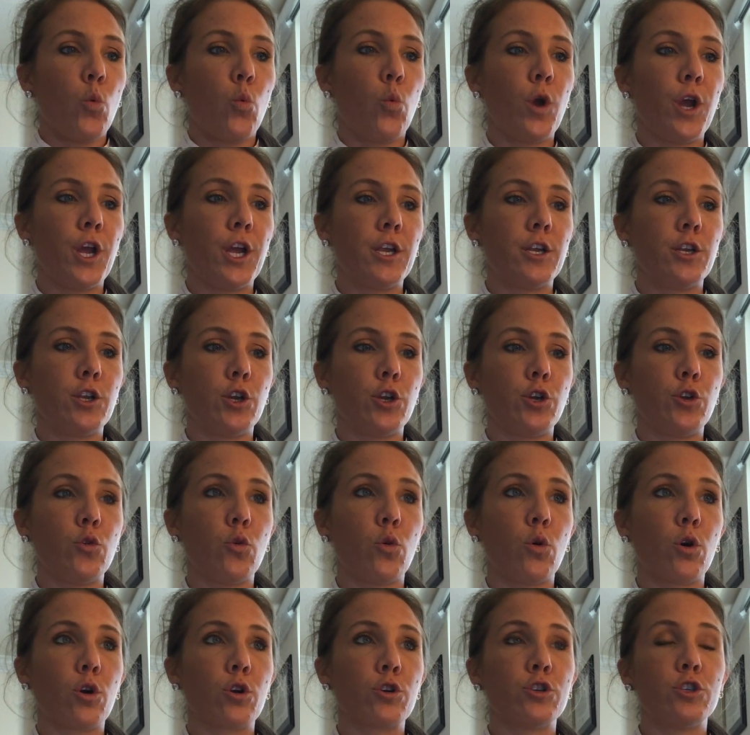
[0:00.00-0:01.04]
When
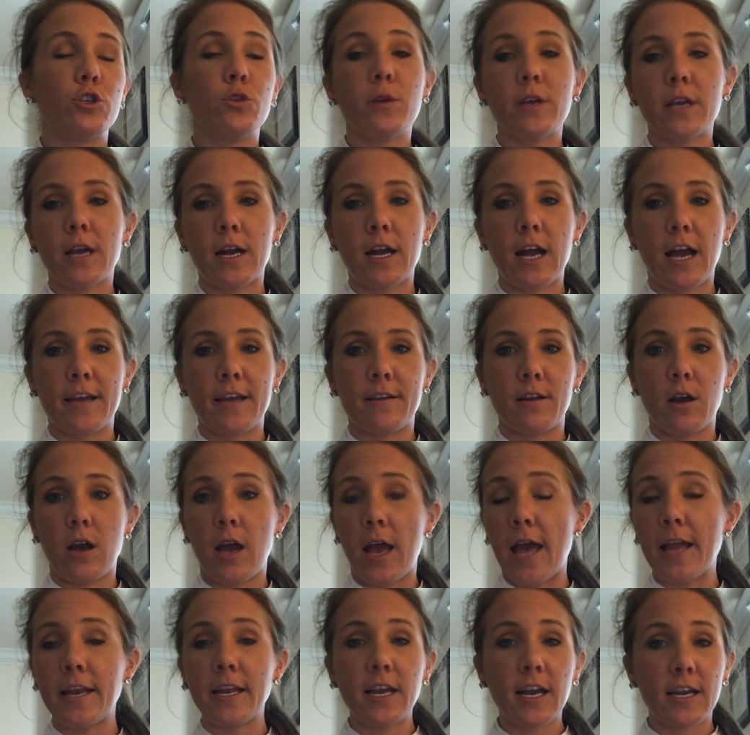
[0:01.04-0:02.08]
you're doing
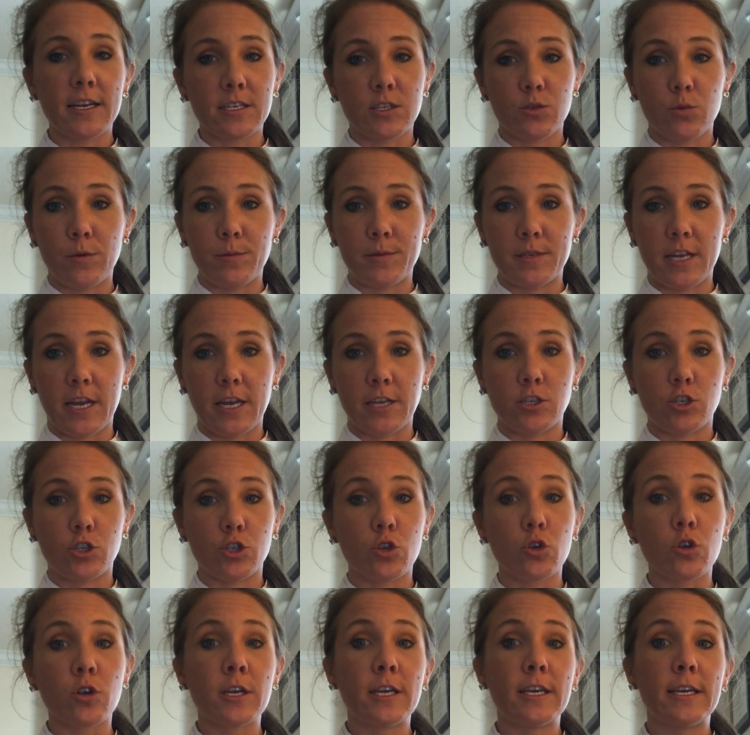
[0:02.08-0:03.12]
any kind of sweepstakes,
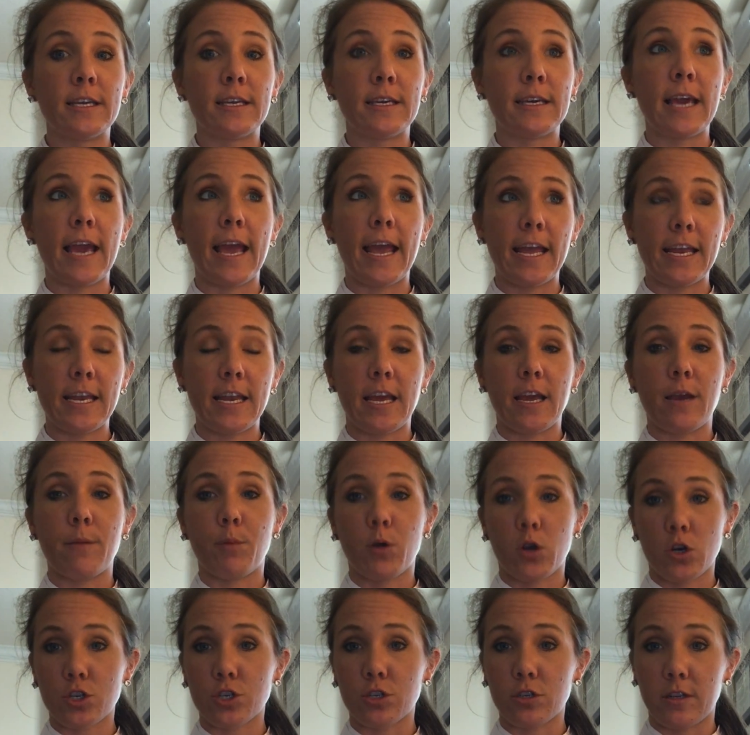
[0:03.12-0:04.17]
you're gaining
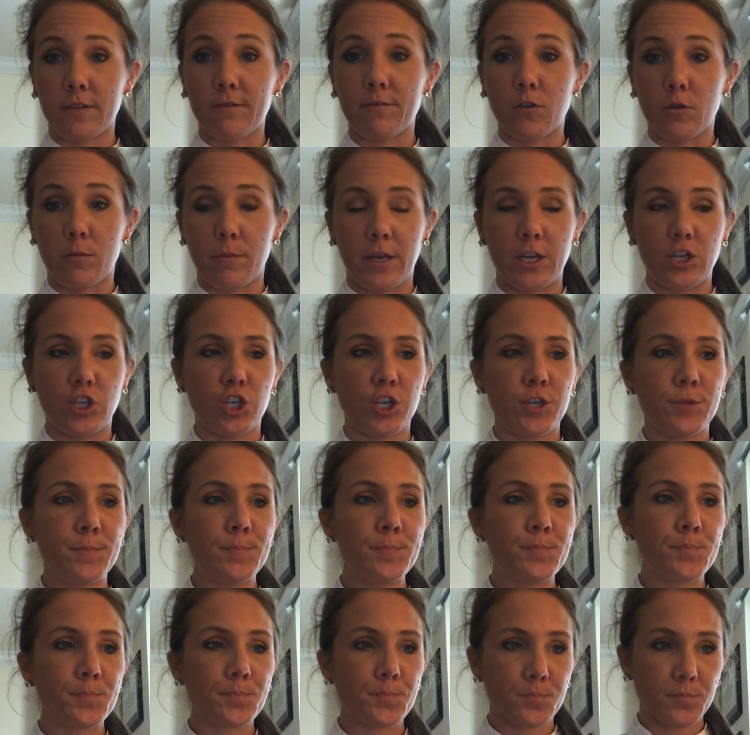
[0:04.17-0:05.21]
personal information,
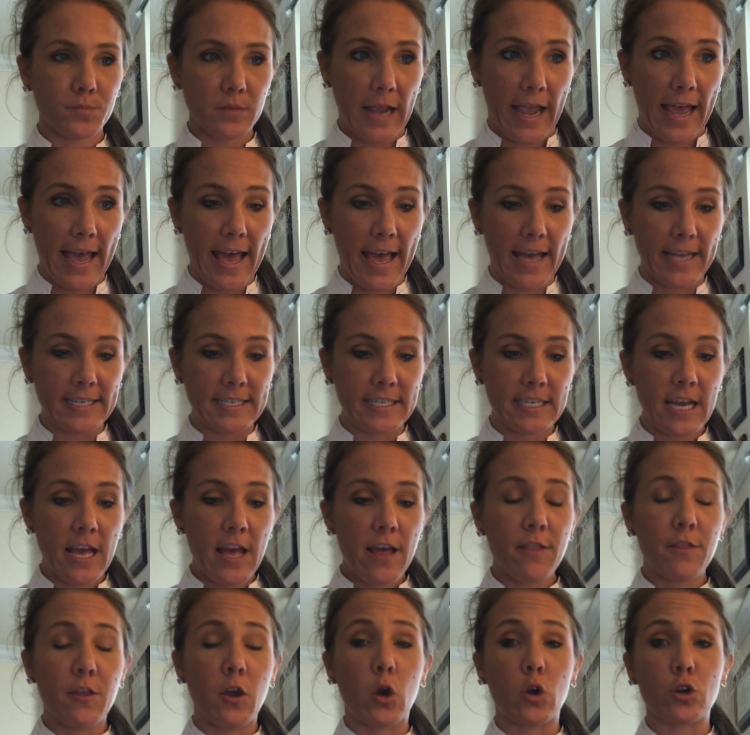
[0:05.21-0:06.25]
and
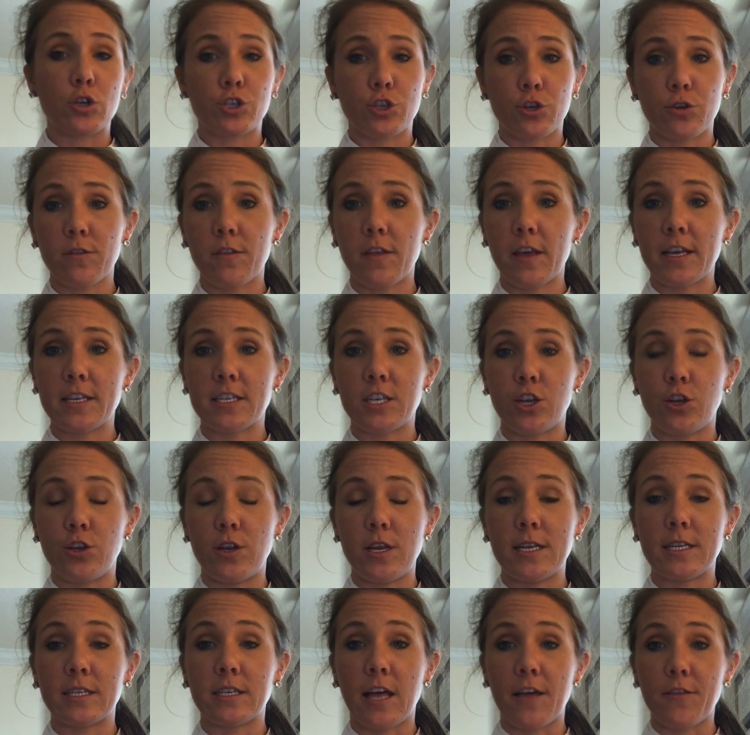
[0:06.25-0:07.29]
there are certain things that you
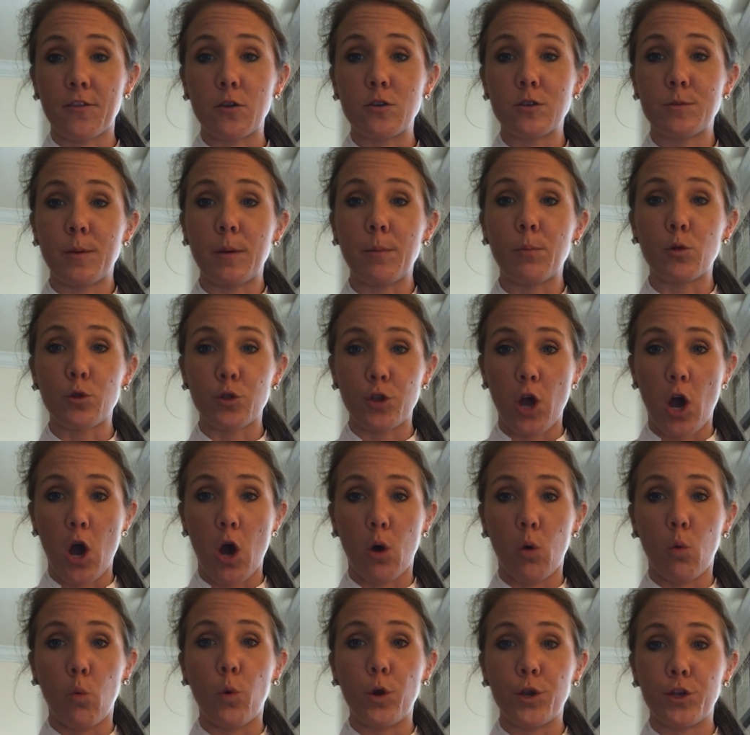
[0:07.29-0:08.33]
need to let those people
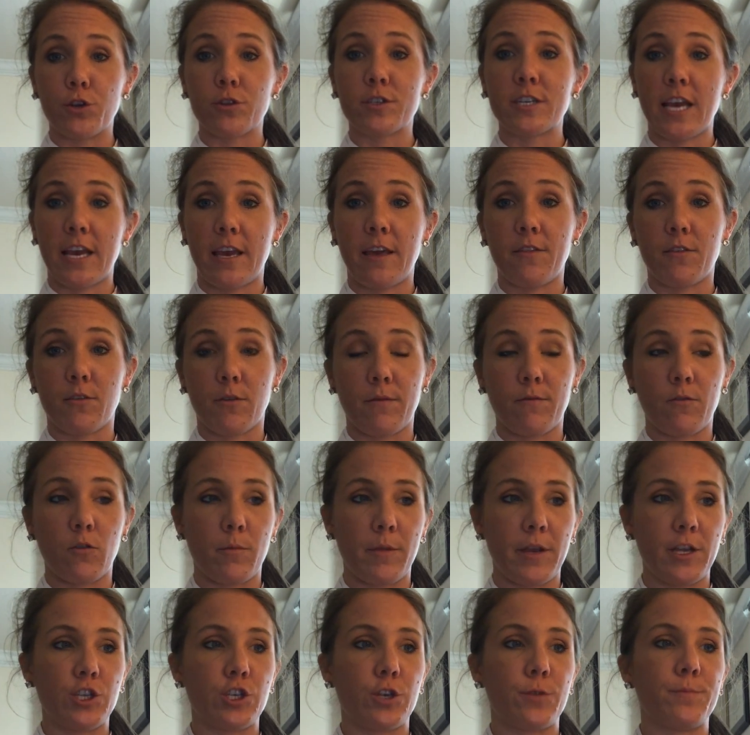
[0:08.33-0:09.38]
know when you're taking their
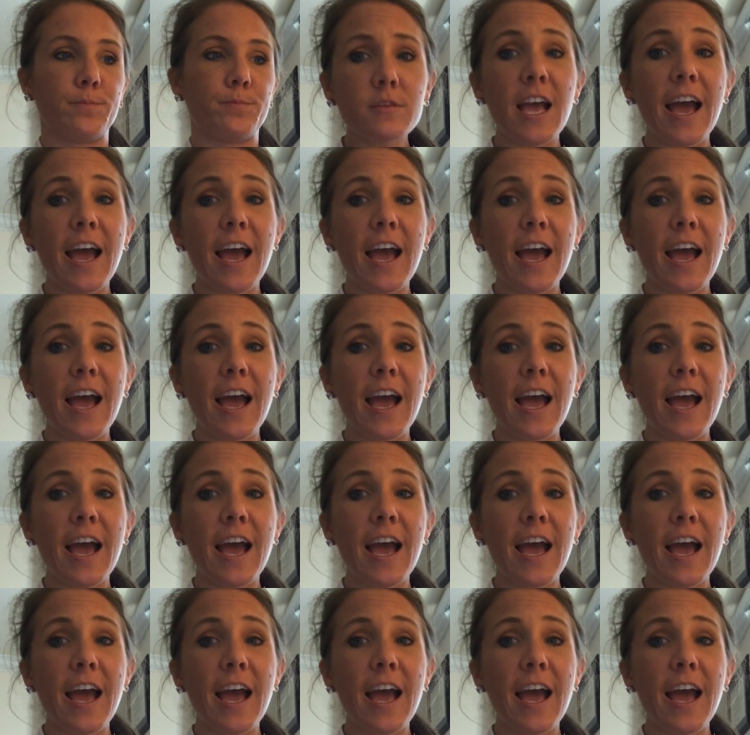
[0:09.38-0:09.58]
information.